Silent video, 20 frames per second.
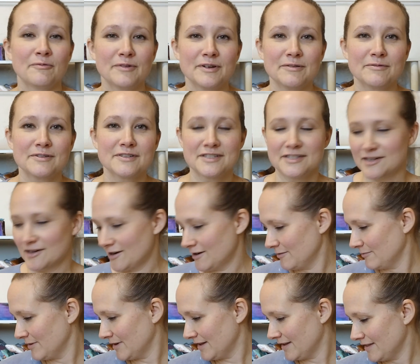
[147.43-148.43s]
We will
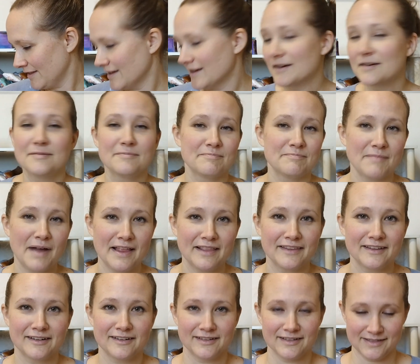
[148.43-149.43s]
start with my
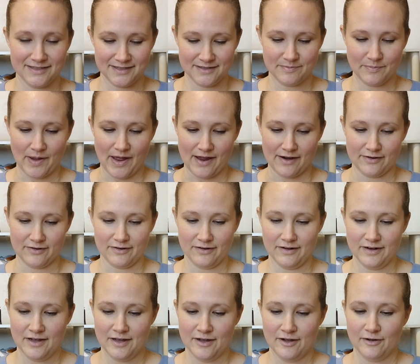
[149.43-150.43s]
littlest pattern,